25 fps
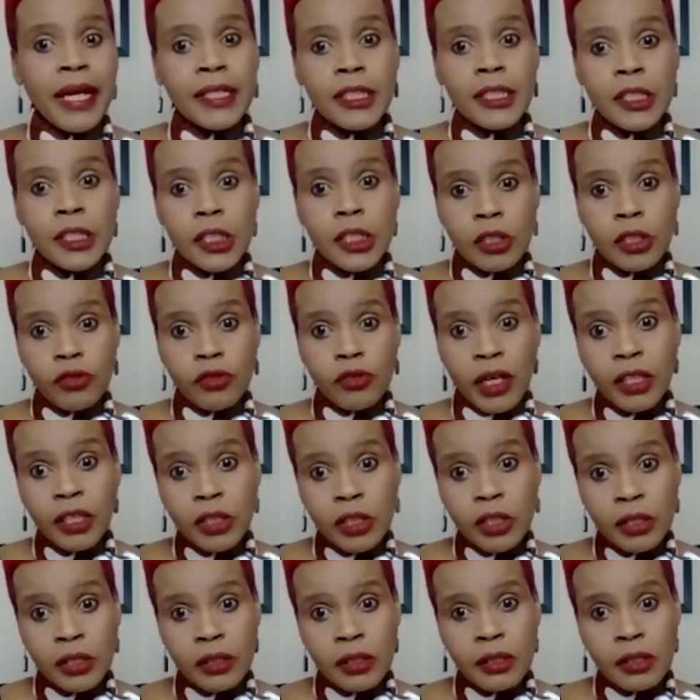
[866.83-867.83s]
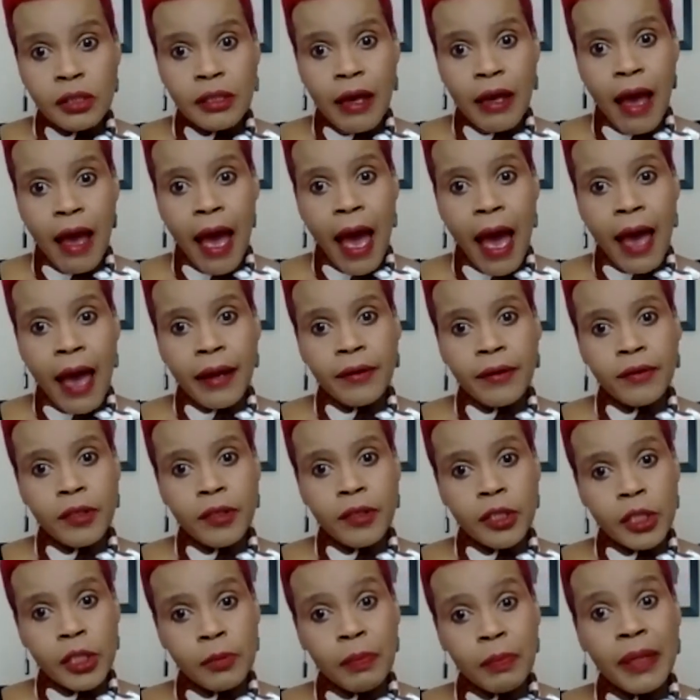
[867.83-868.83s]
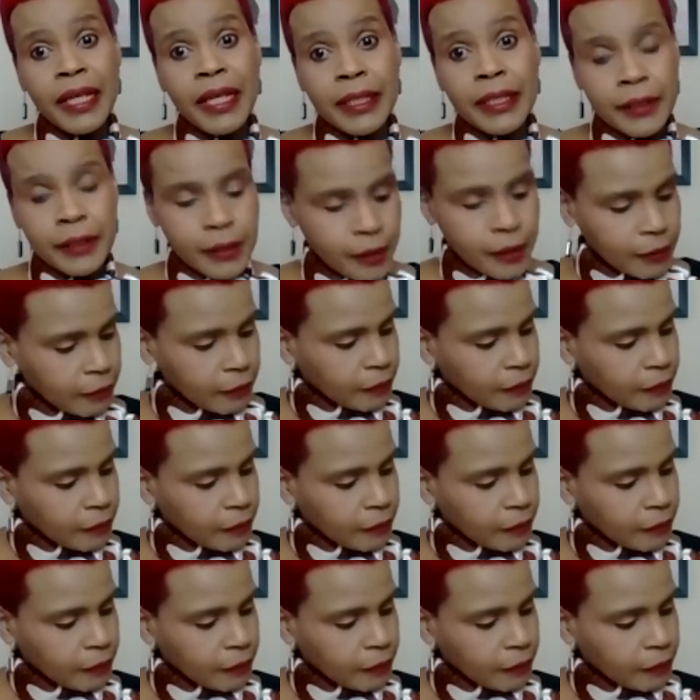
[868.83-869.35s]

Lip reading: it stretches and it splits.